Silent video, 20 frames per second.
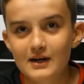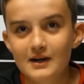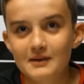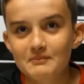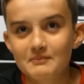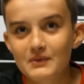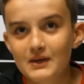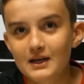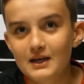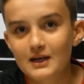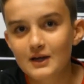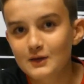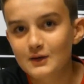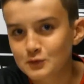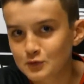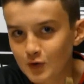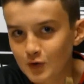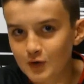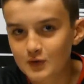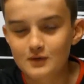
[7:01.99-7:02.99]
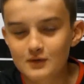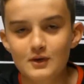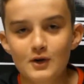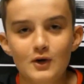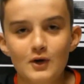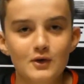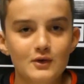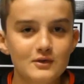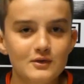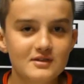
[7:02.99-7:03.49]
around, don't
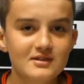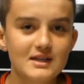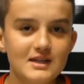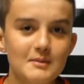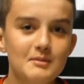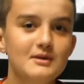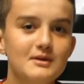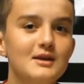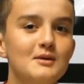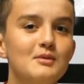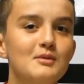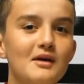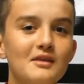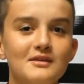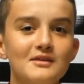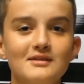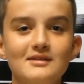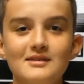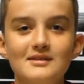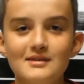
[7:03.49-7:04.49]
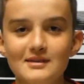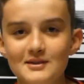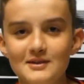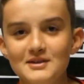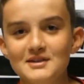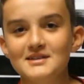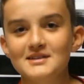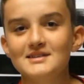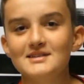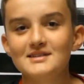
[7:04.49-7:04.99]
go stabbing your brothers
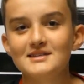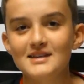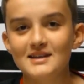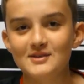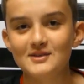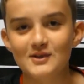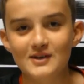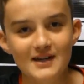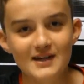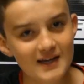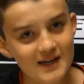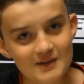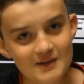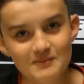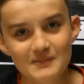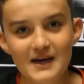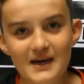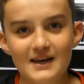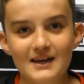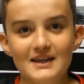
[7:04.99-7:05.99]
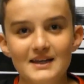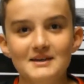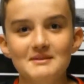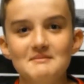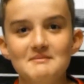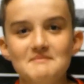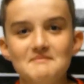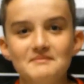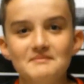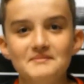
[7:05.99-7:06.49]
because that's going to end badly.